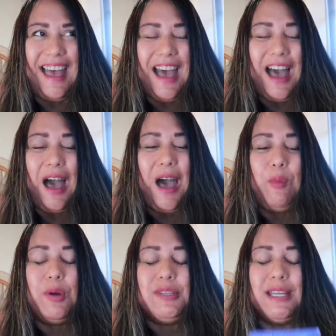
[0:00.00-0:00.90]
What
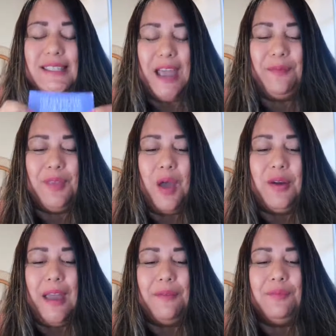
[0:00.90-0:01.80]
was I going to say?
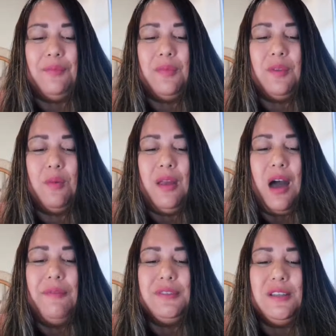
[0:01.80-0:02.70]
Okay. We
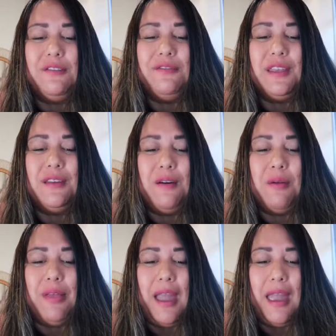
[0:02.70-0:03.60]
often
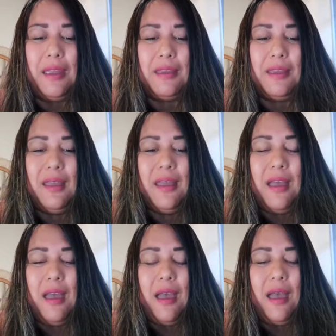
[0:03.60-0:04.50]
feel like
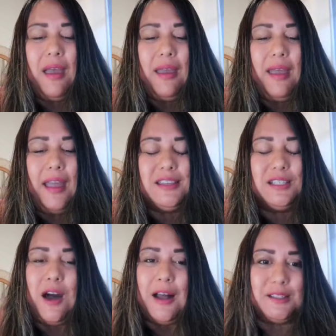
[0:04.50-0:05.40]
it's a
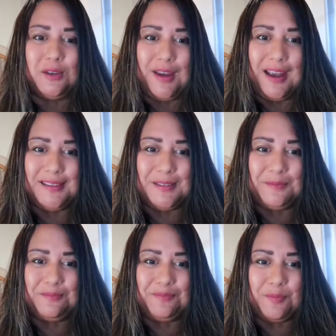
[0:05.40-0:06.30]
constant race,
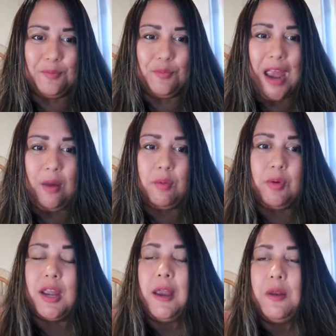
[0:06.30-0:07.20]
right? Where
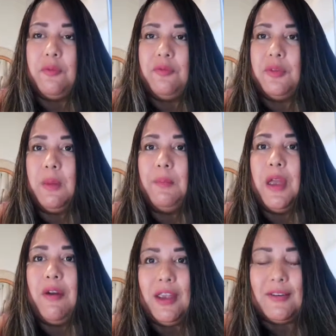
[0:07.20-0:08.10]
we're kind of
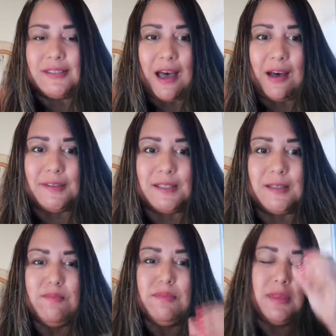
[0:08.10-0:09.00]
comparing
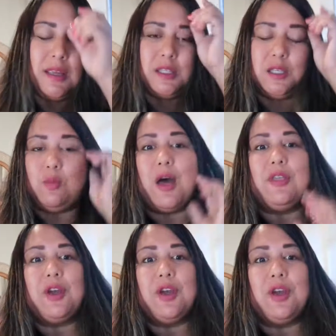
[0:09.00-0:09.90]
ourselves to
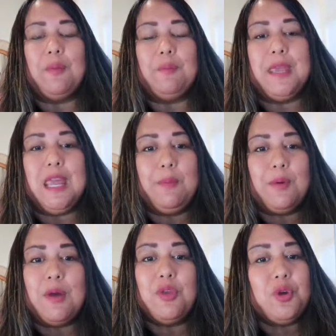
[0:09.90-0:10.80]
other
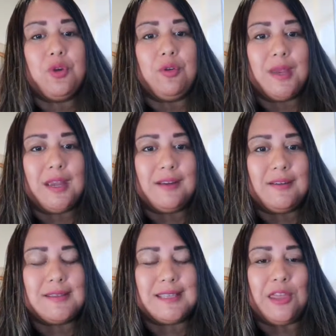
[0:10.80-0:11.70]
people in their
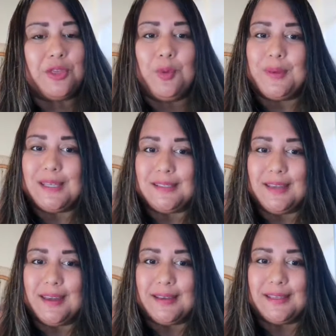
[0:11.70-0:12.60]
careers, in their
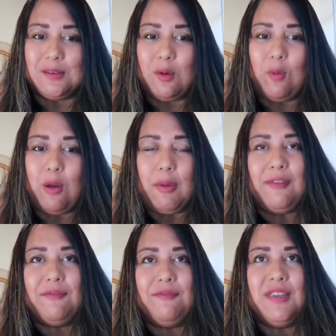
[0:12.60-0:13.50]
business, where
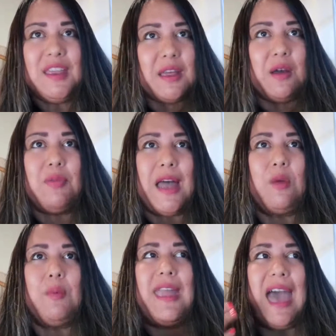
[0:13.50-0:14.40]
we feel
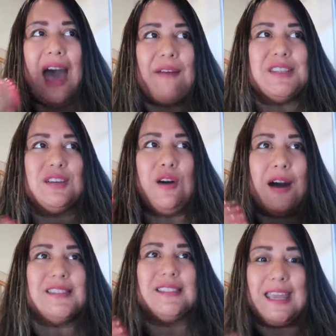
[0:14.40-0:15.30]
like we have to
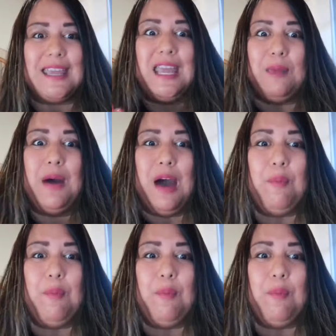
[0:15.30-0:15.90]
constantly keep up